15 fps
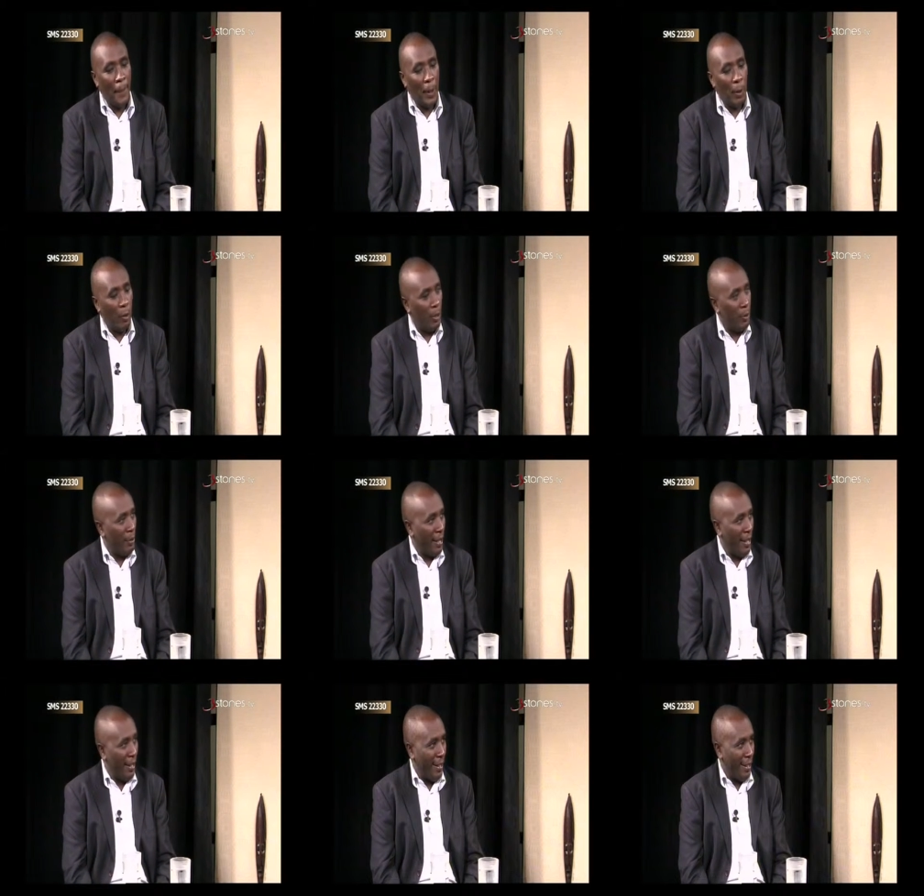What do
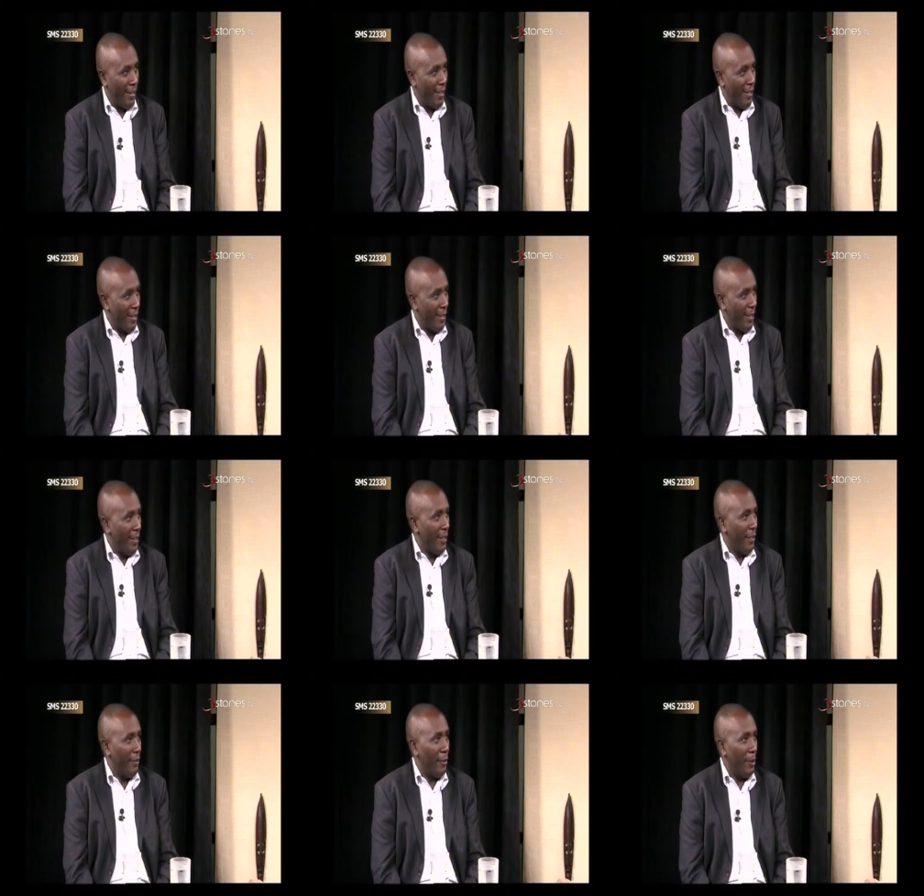they eat?
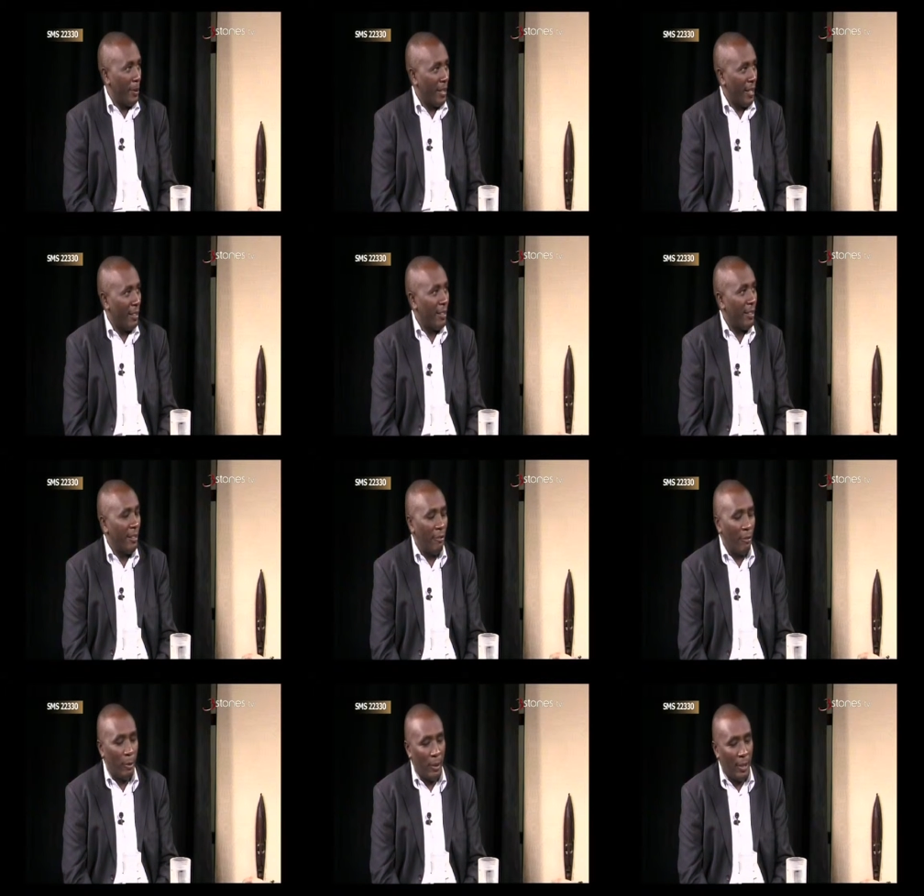We look at the
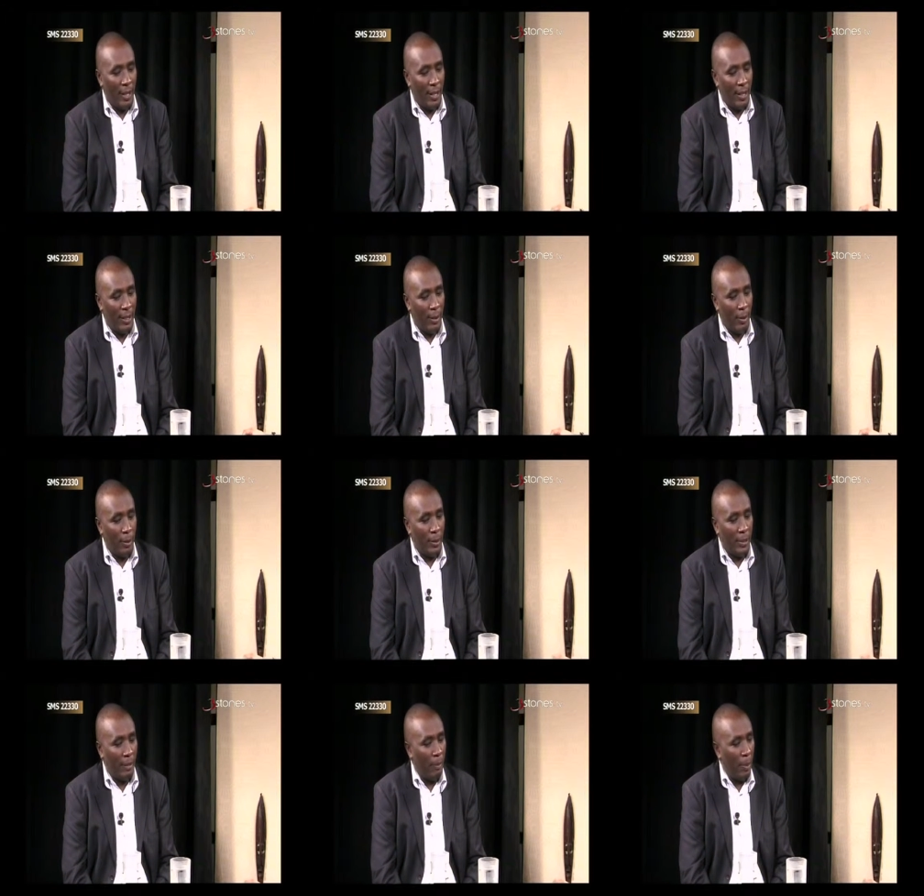food that
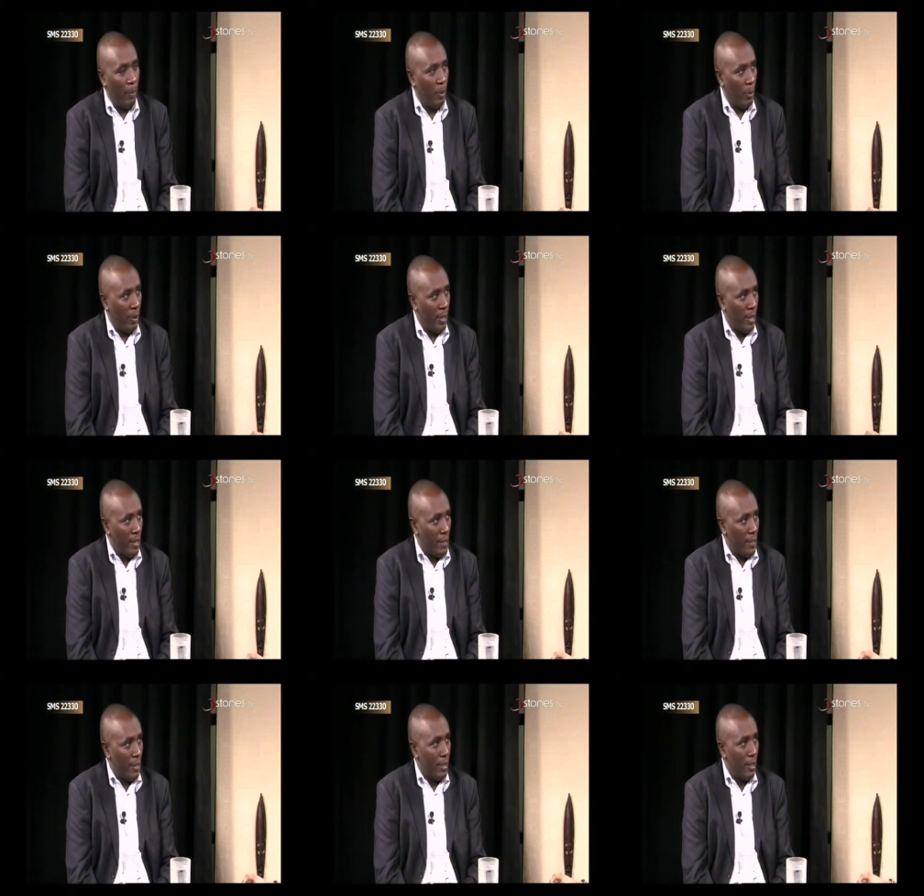older people
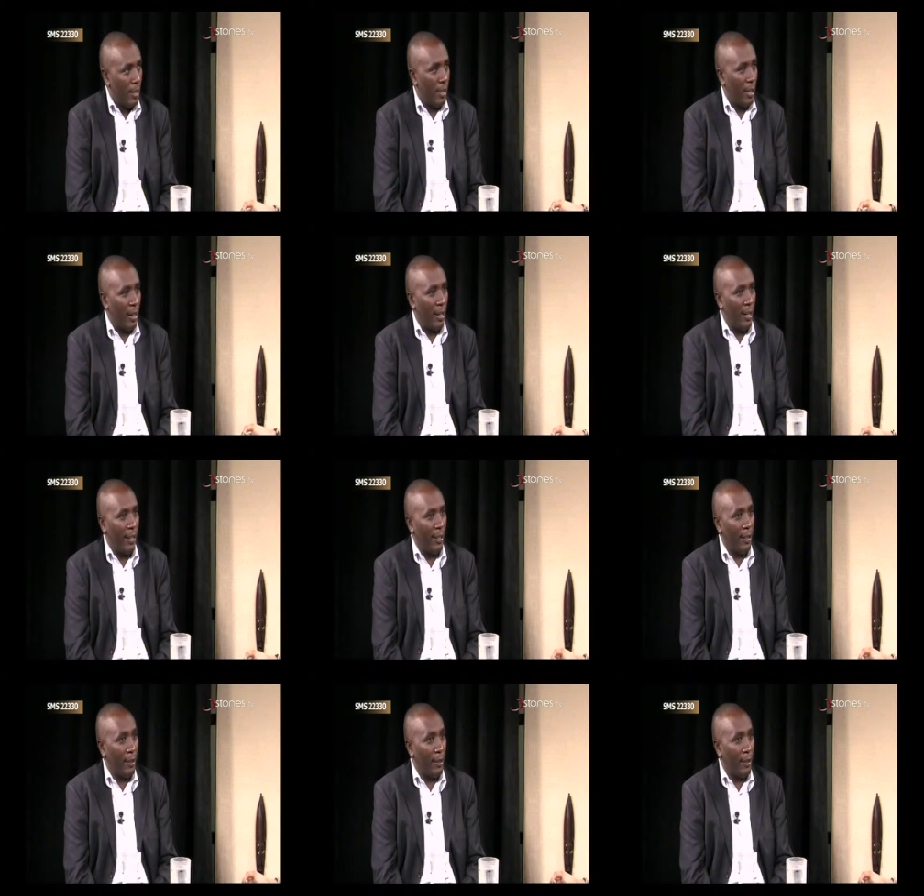eat, like